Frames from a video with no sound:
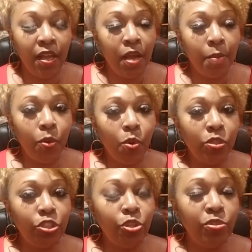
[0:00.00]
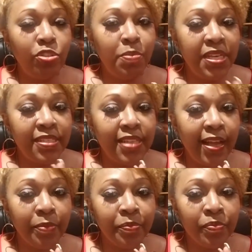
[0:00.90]
But what was shown to me is that
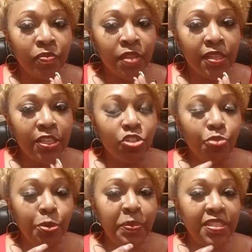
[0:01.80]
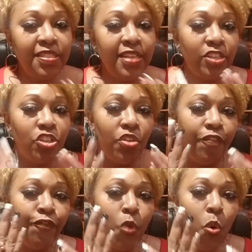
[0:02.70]
there's a representation of
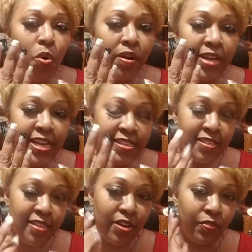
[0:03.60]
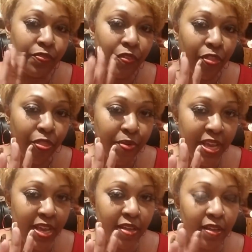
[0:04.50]
4 instead of
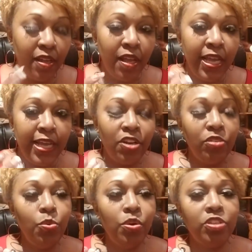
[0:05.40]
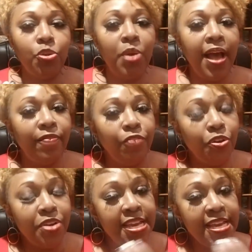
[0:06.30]
3. In other words, you have your
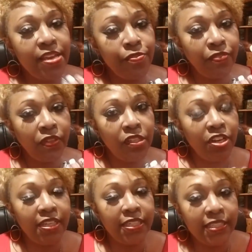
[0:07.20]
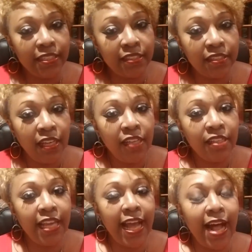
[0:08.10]
Eve, your Lilith, the
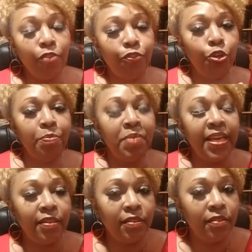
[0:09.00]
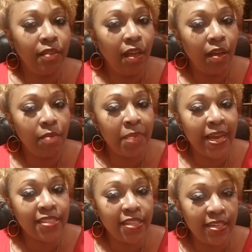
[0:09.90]
Alpha and Omega,
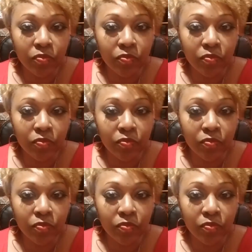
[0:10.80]
masculine